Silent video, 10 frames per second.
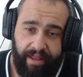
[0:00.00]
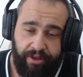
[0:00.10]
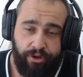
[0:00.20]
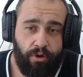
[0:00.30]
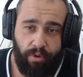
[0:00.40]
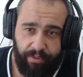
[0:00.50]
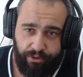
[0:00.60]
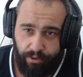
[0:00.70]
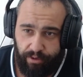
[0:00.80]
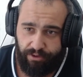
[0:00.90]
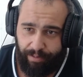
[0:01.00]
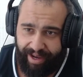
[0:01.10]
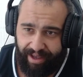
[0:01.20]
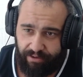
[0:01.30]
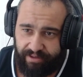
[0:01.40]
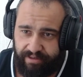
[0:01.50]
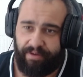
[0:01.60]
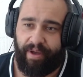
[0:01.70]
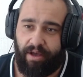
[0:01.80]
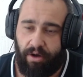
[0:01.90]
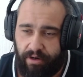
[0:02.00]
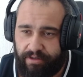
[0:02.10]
And you don't want me to lose all my houses and my cars.